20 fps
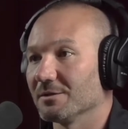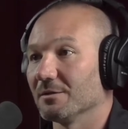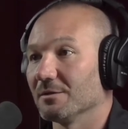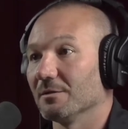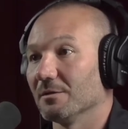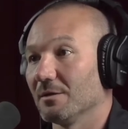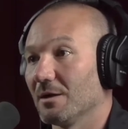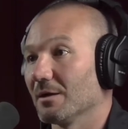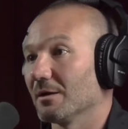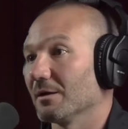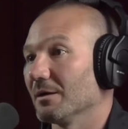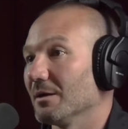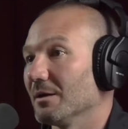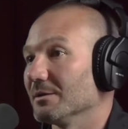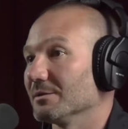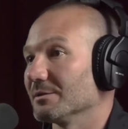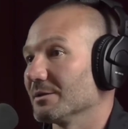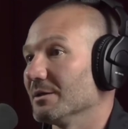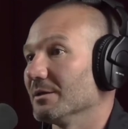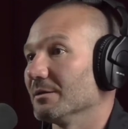and a lot of
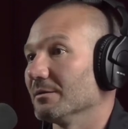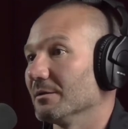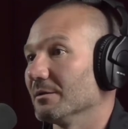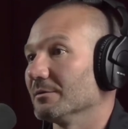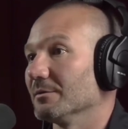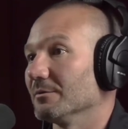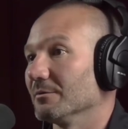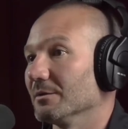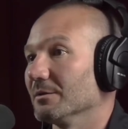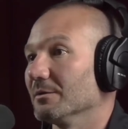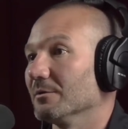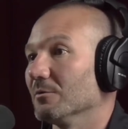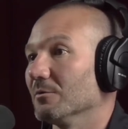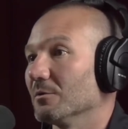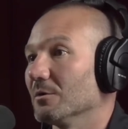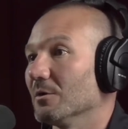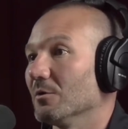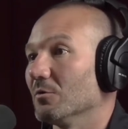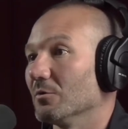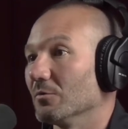guys can't let their ego
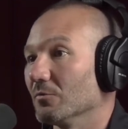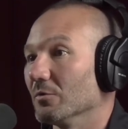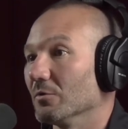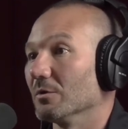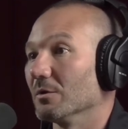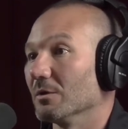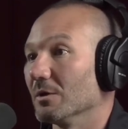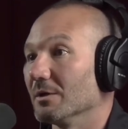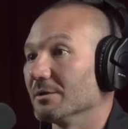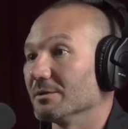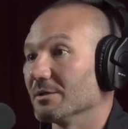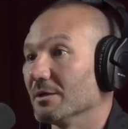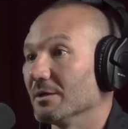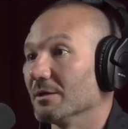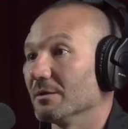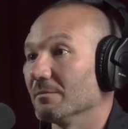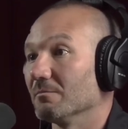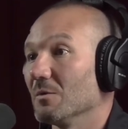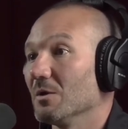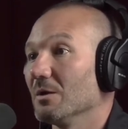go and realize, hey,